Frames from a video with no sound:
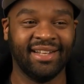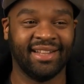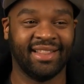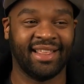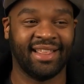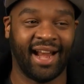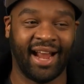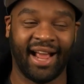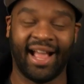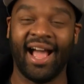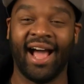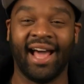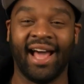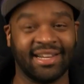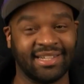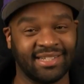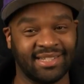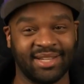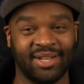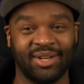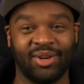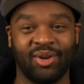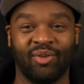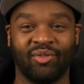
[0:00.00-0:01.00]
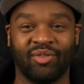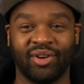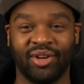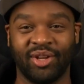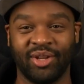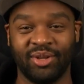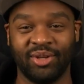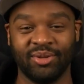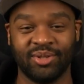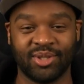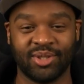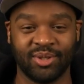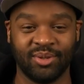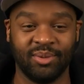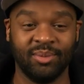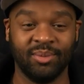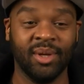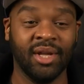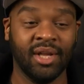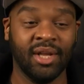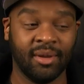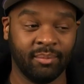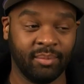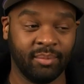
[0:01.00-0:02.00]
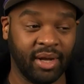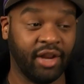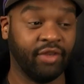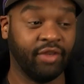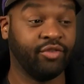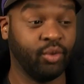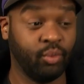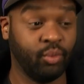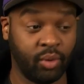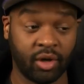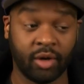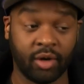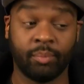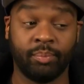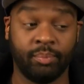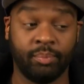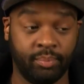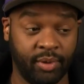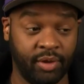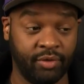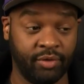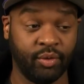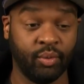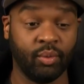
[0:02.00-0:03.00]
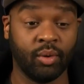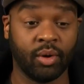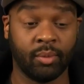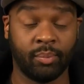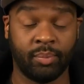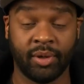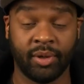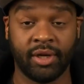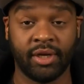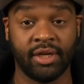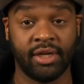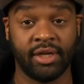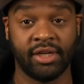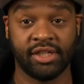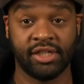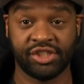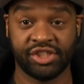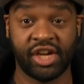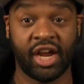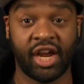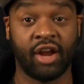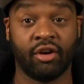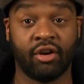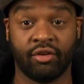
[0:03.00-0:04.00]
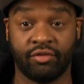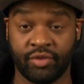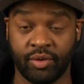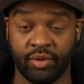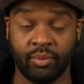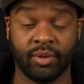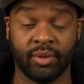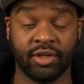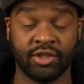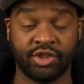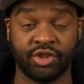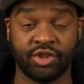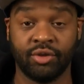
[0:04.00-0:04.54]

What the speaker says: that I gotta send over to YouTube. But if you want to put it in the chat, or if you want to